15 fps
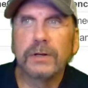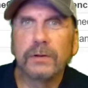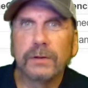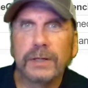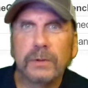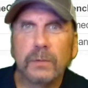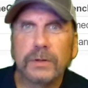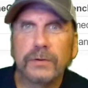to
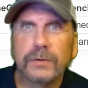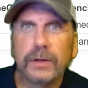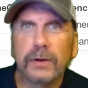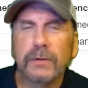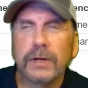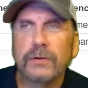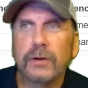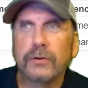delete what's
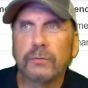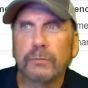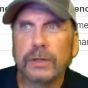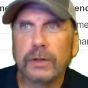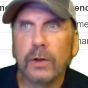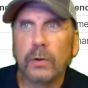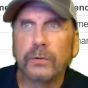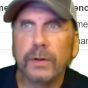there and just
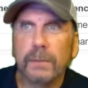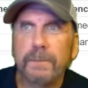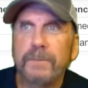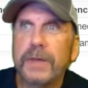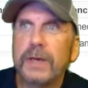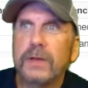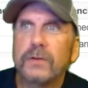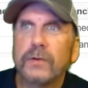reload them.
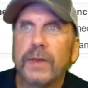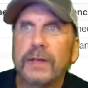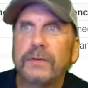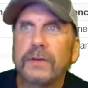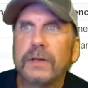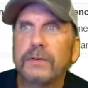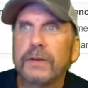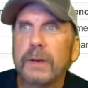So
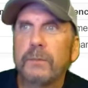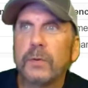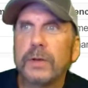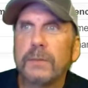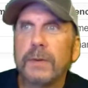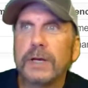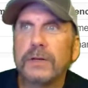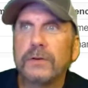that's an example
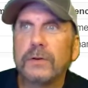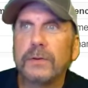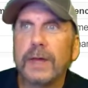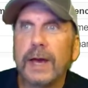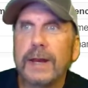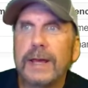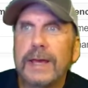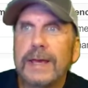you might do
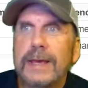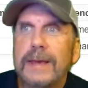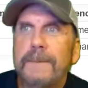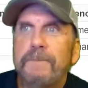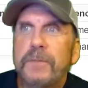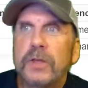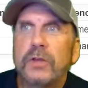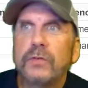that.
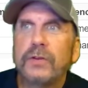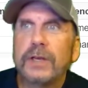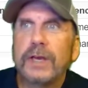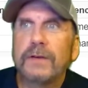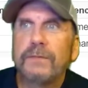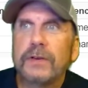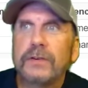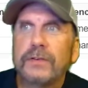Using
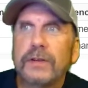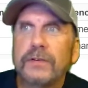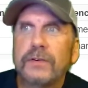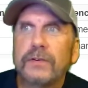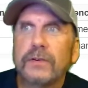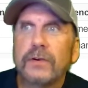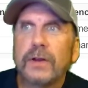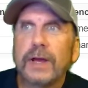if exists
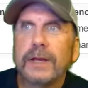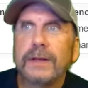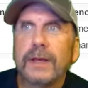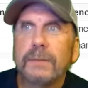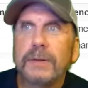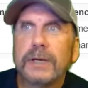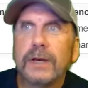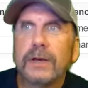is a good
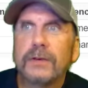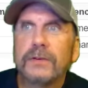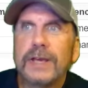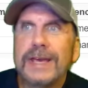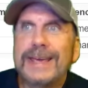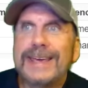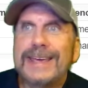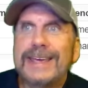idea because
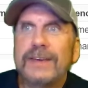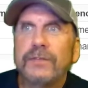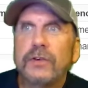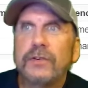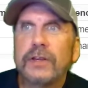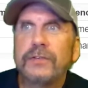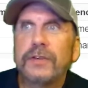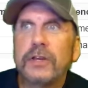if
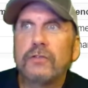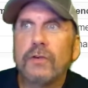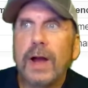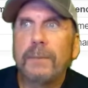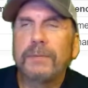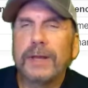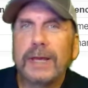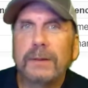you just said
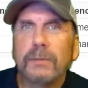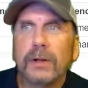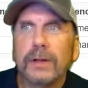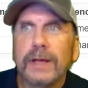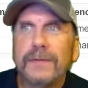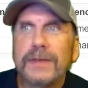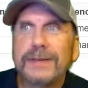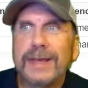drop
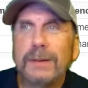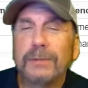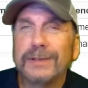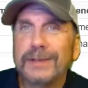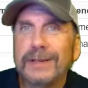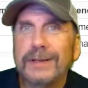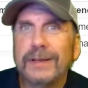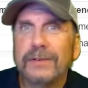table and the table
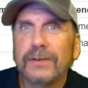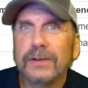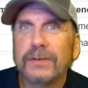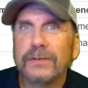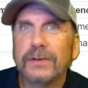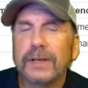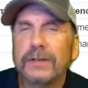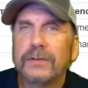didn't
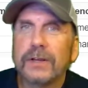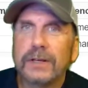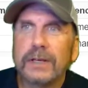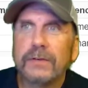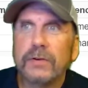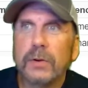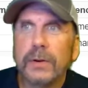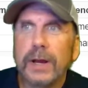exist, it's going to
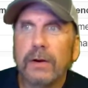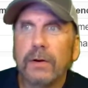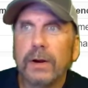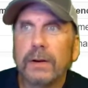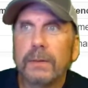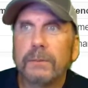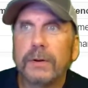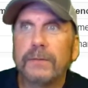give you an
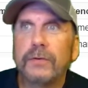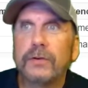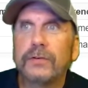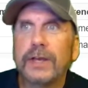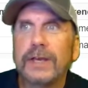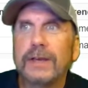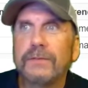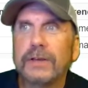error. But if you
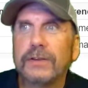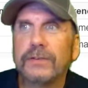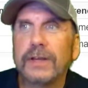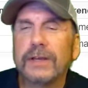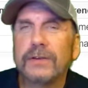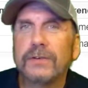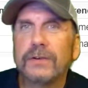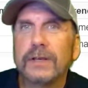say if
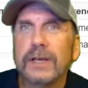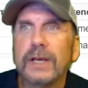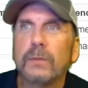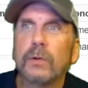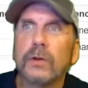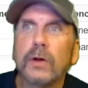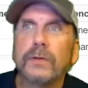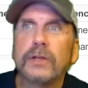exists, it
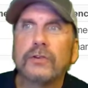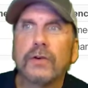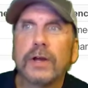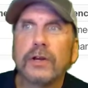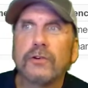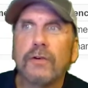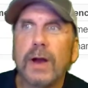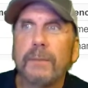will only try
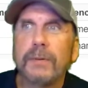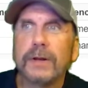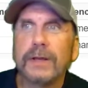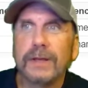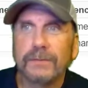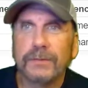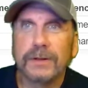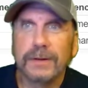to drop it
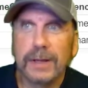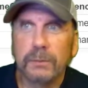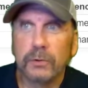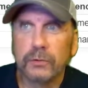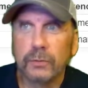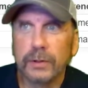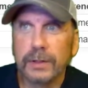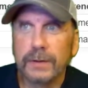if the
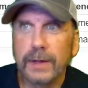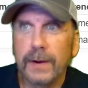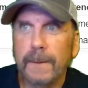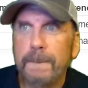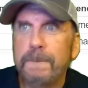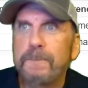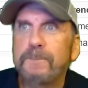table's really there.